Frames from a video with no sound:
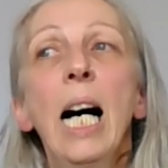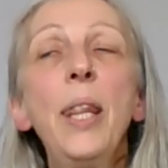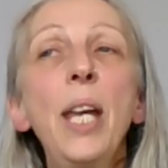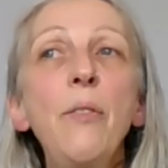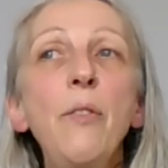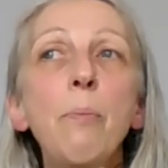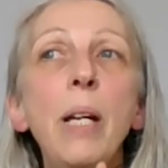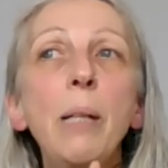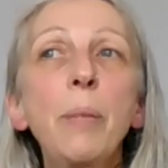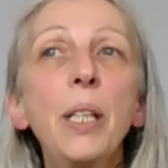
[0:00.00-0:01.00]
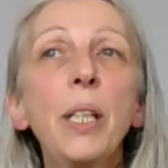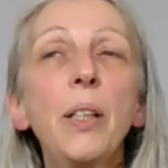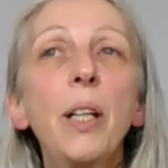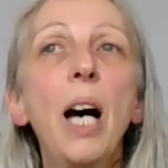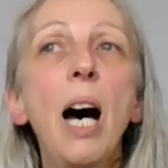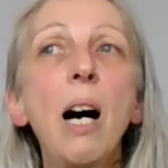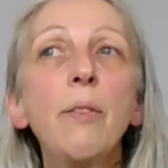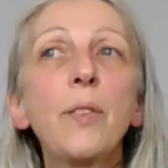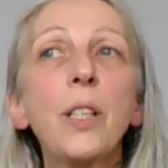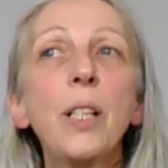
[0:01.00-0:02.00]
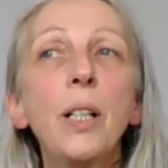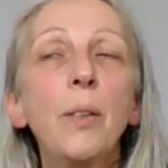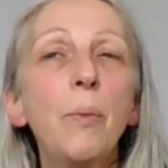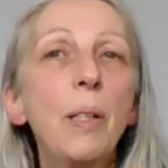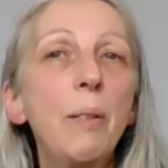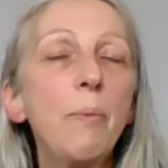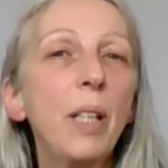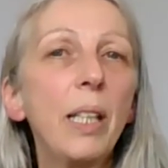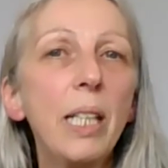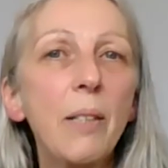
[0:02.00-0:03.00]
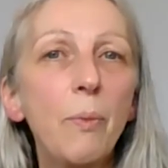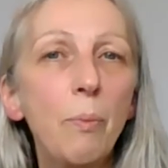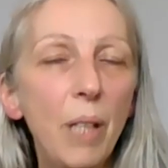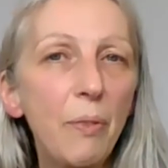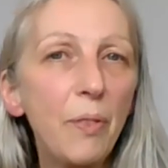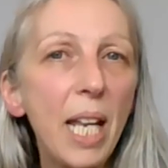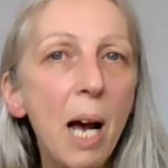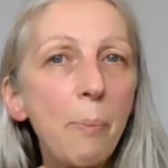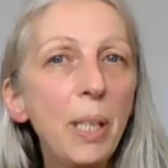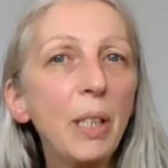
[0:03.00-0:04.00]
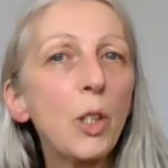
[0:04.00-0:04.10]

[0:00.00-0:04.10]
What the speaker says: And then maybe after, if they are